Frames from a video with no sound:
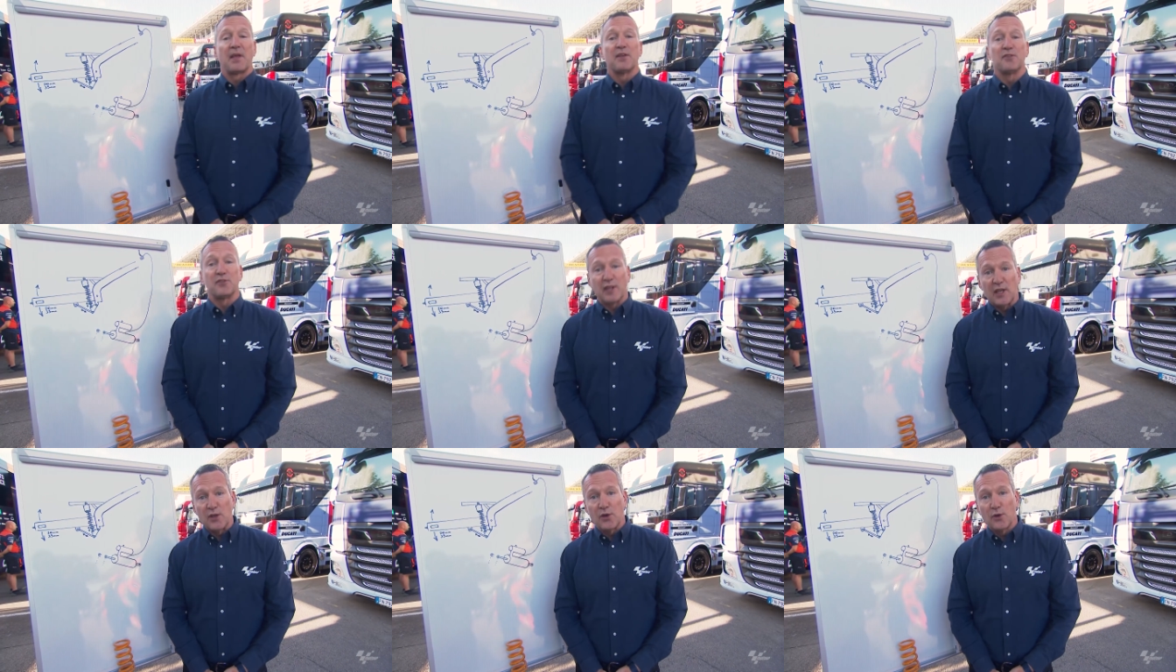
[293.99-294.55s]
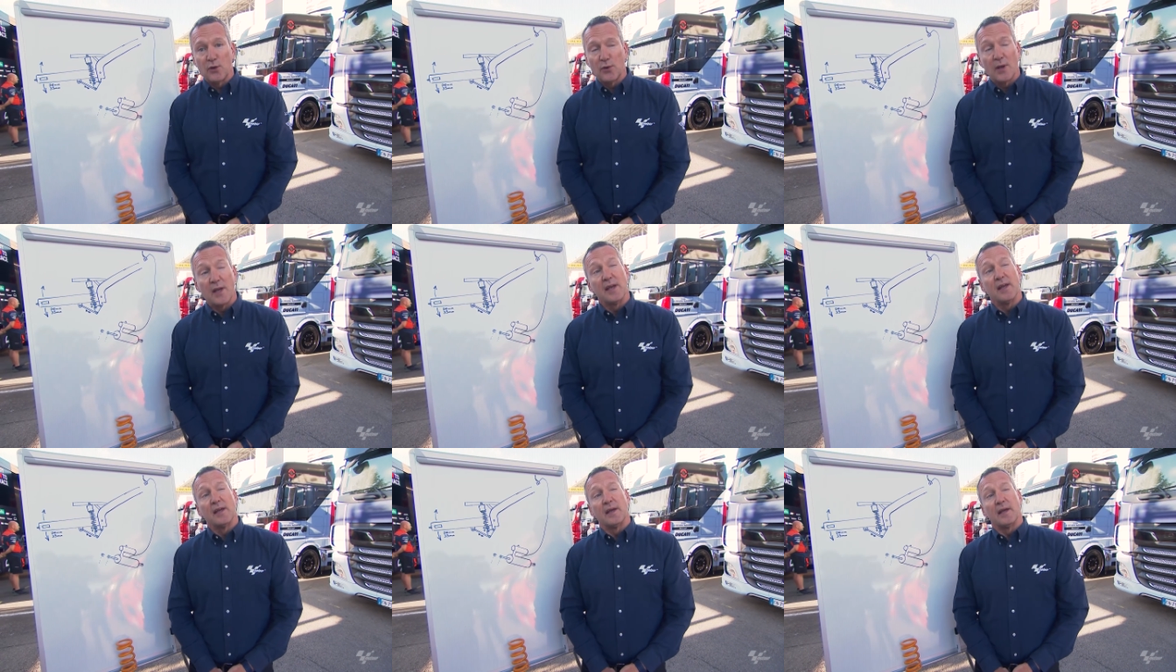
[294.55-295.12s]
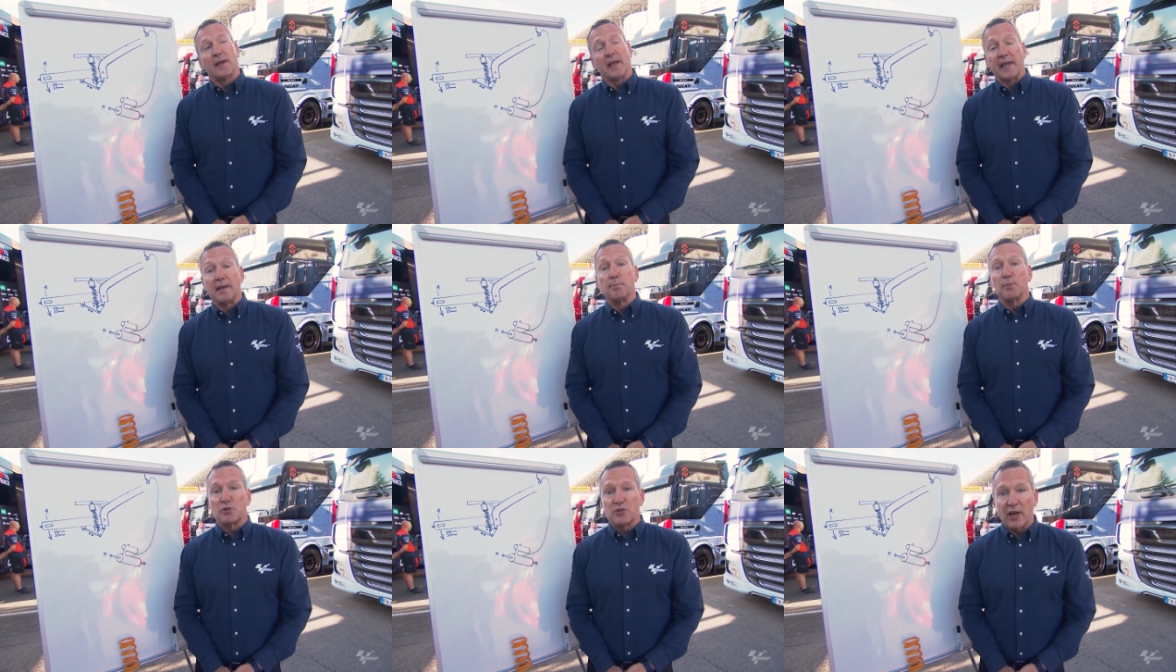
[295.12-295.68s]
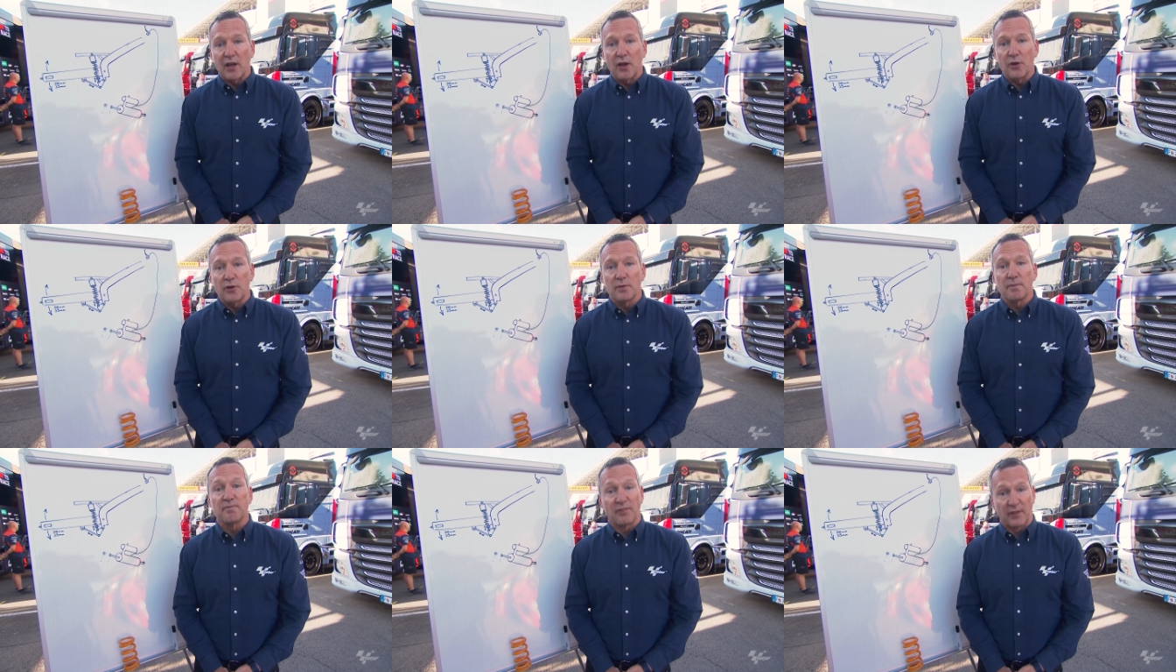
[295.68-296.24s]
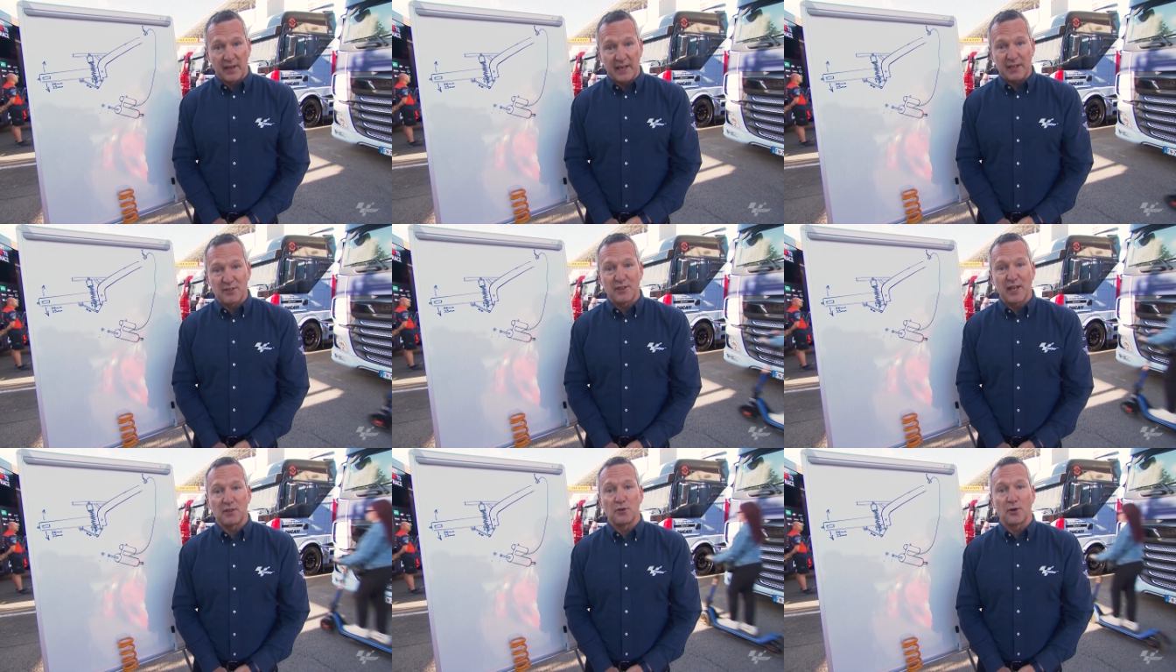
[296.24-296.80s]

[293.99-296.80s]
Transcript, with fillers: See you in Mugello for the next Tech